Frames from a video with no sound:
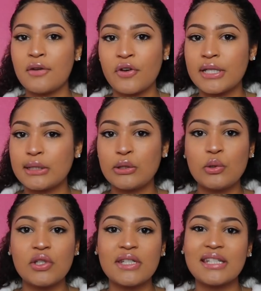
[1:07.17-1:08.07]
different
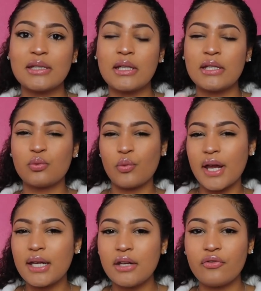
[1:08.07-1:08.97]
institutions, it's
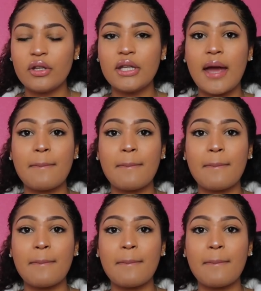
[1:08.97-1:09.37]
ran differently.